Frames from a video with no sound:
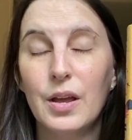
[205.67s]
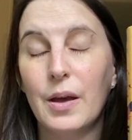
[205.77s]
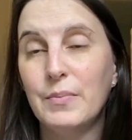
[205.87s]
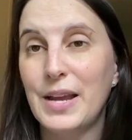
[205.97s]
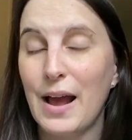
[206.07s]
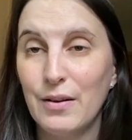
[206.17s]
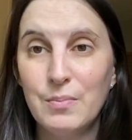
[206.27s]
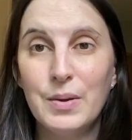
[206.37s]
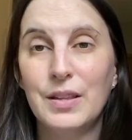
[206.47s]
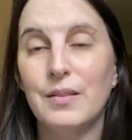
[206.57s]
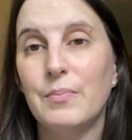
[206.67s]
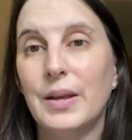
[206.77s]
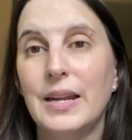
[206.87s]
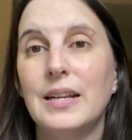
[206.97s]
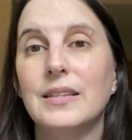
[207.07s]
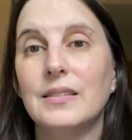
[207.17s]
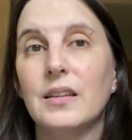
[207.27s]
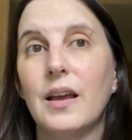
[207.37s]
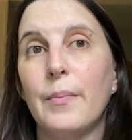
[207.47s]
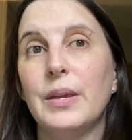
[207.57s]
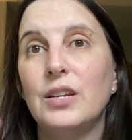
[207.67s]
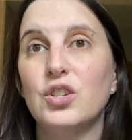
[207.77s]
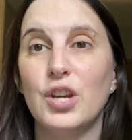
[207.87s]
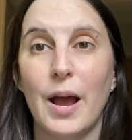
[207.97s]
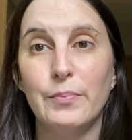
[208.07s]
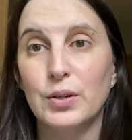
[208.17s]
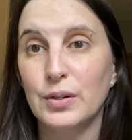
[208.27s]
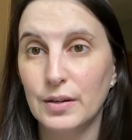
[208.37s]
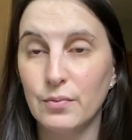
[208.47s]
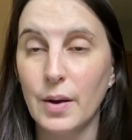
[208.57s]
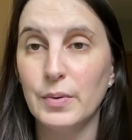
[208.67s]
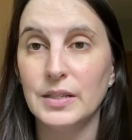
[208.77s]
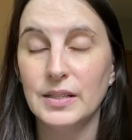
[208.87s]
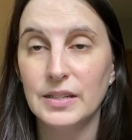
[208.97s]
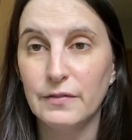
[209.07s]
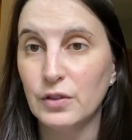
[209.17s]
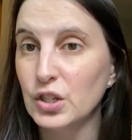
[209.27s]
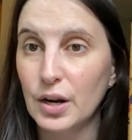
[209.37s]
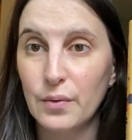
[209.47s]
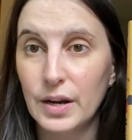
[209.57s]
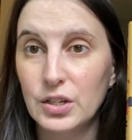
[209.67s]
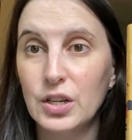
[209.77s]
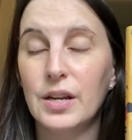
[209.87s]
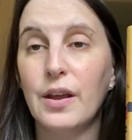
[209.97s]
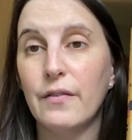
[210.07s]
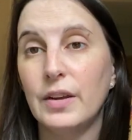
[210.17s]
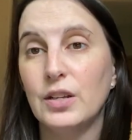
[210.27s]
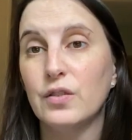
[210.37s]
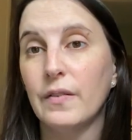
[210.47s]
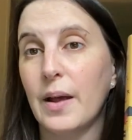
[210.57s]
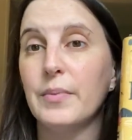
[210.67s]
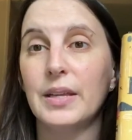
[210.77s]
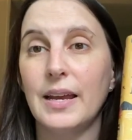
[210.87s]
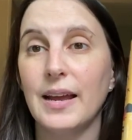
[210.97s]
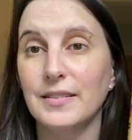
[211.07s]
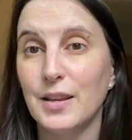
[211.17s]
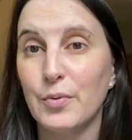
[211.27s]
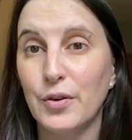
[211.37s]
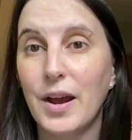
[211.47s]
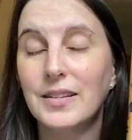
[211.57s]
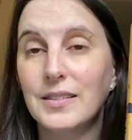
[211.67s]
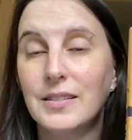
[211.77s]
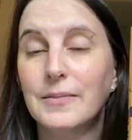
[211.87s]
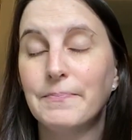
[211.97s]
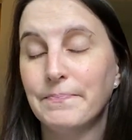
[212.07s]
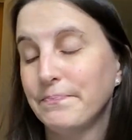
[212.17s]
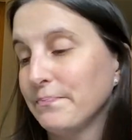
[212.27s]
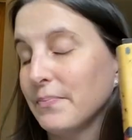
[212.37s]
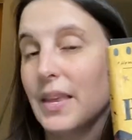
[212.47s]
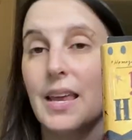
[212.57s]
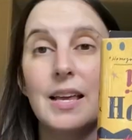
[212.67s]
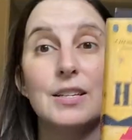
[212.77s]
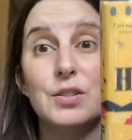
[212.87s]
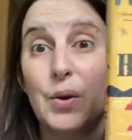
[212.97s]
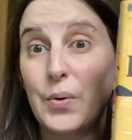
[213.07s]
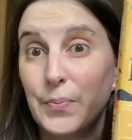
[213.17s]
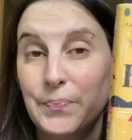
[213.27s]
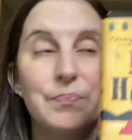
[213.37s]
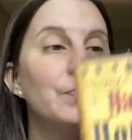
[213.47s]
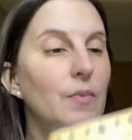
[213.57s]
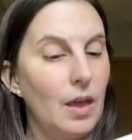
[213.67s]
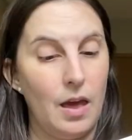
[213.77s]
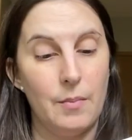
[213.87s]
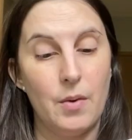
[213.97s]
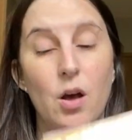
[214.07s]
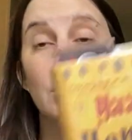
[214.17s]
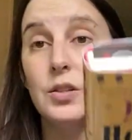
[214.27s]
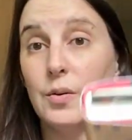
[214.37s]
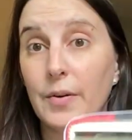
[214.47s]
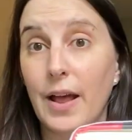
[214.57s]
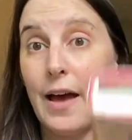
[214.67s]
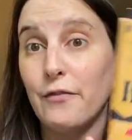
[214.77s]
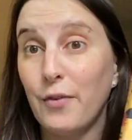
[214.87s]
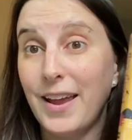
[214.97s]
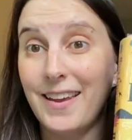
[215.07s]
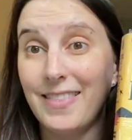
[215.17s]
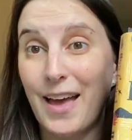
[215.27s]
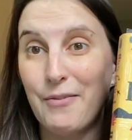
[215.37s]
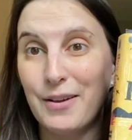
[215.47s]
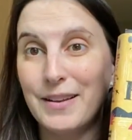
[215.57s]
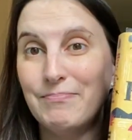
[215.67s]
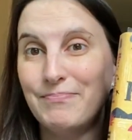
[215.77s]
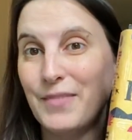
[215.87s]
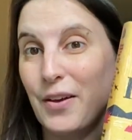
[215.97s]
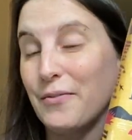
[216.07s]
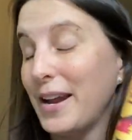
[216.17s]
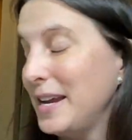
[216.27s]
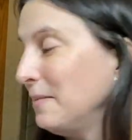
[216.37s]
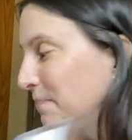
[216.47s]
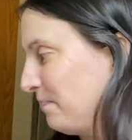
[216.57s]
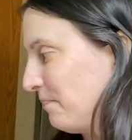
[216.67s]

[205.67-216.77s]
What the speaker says: come down, but it is each chapter represents a different generation of each family as they progress. So also about halfway in that one already.